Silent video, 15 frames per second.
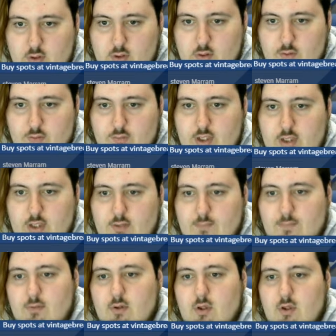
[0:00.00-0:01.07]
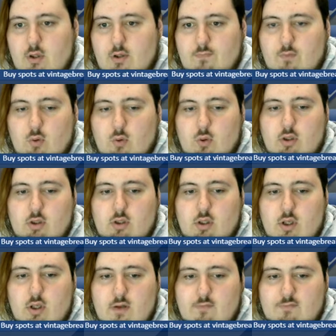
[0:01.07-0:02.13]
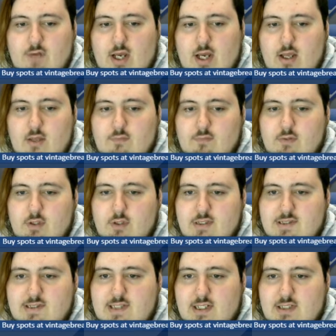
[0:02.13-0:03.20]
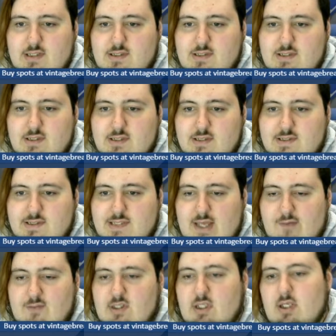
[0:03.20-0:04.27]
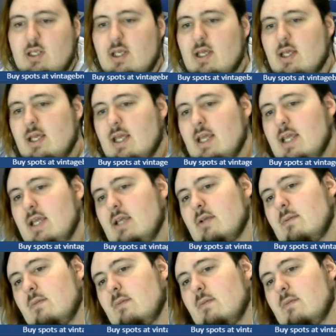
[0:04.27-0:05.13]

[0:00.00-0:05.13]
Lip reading: 3, 4, 5, 6, 7, 8,